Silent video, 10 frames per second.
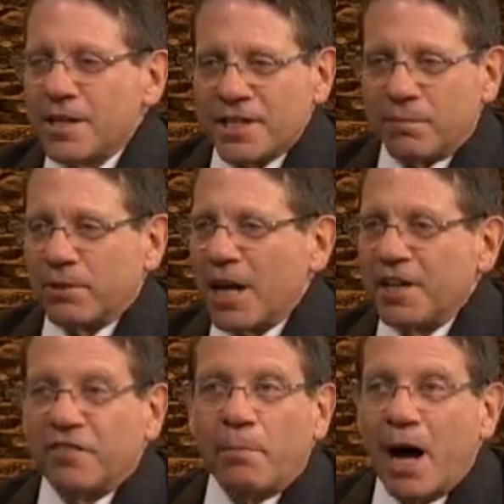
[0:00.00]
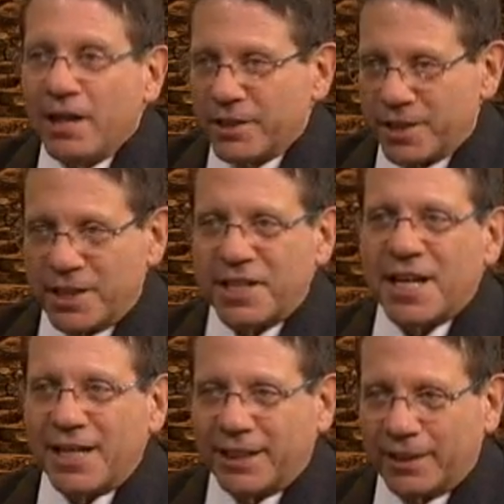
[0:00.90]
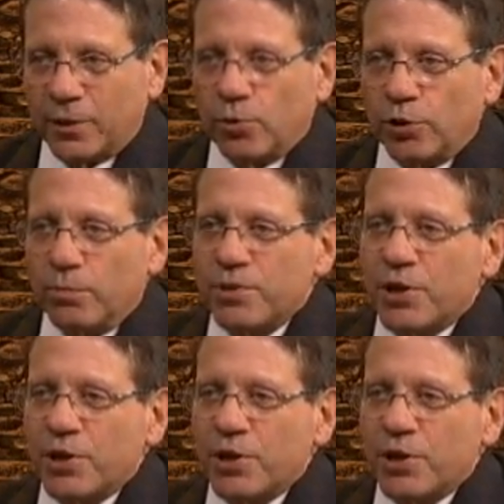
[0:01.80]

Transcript: some kind of policy setting group.